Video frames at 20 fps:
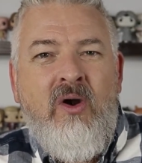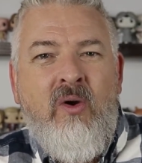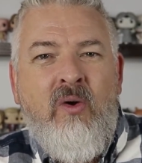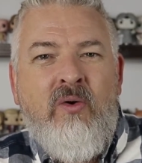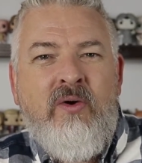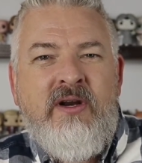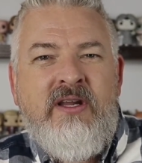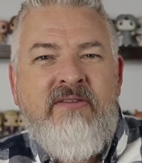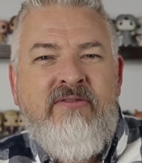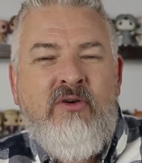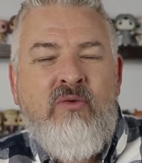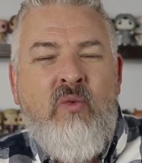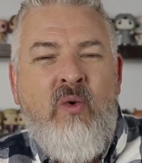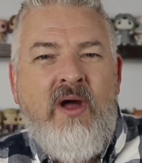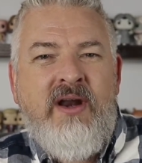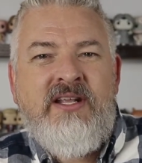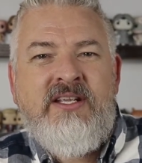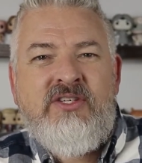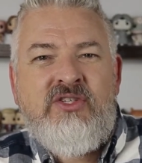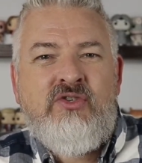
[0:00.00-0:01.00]
or even
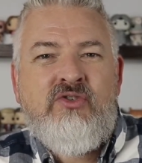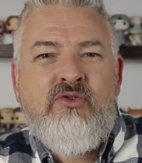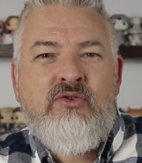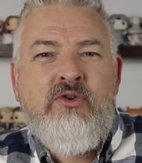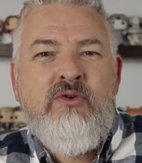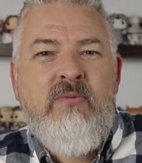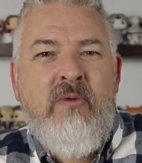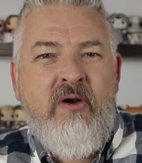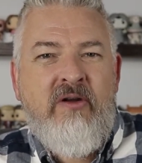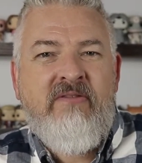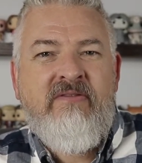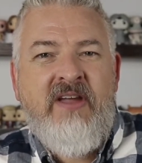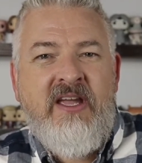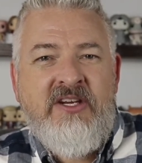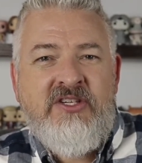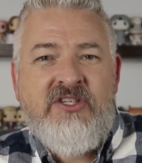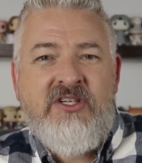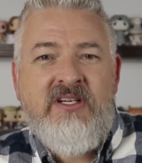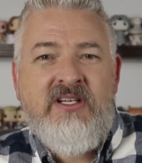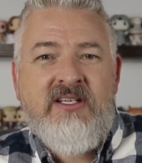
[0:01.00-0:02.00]
what his true
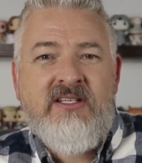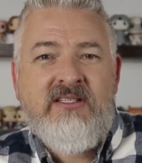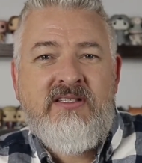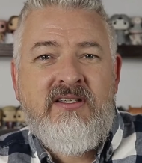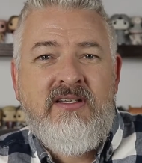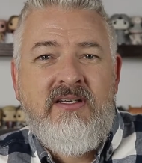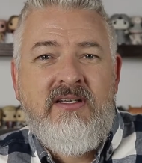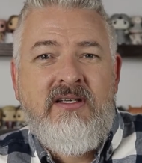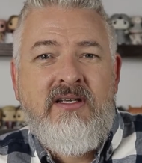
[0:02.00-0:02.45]
motivation is.